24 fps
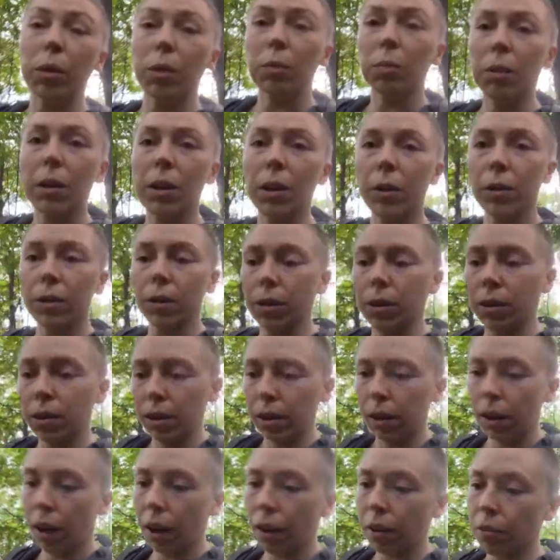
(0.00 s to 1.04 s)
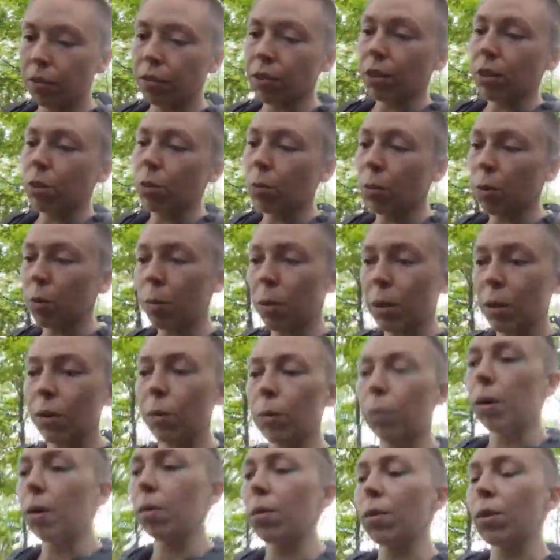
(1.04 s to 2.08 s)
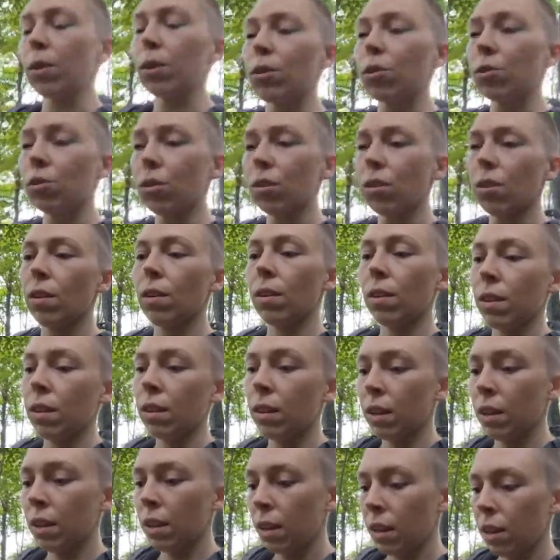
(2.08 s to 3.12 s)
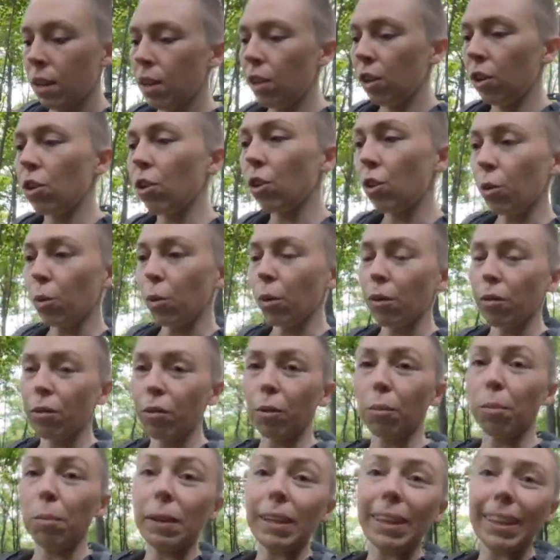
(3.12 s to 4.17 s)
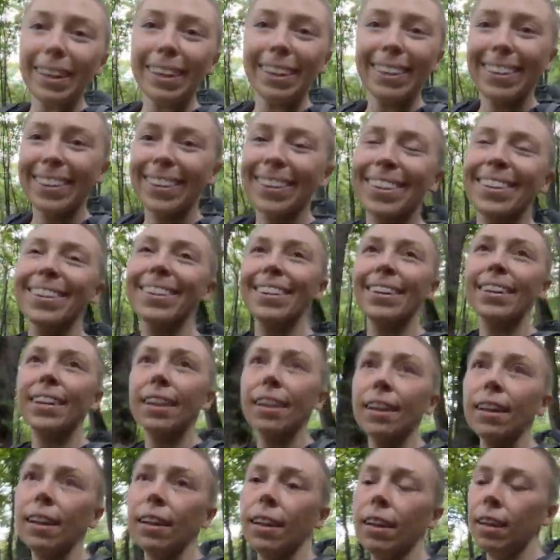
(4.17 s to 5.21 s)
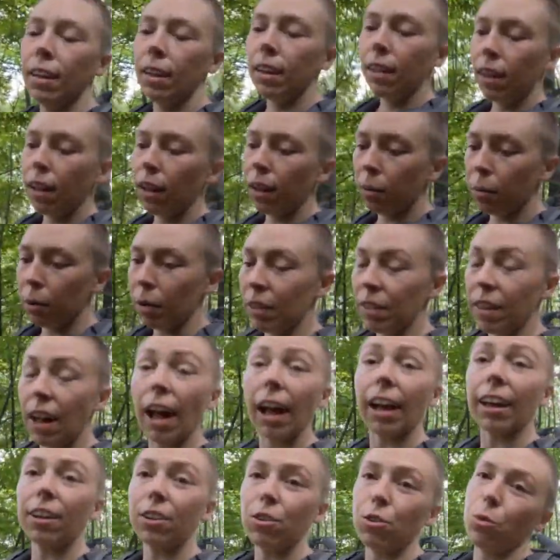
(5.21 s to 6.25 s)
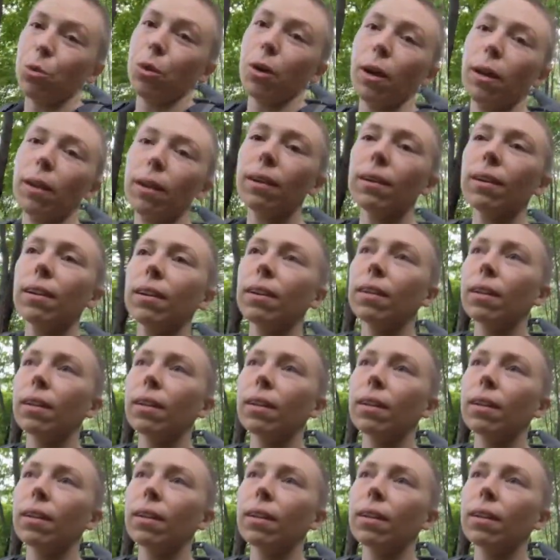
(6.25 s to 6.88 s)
with me or I have friends with me or whatever, and just to do it for me because I enjoy it.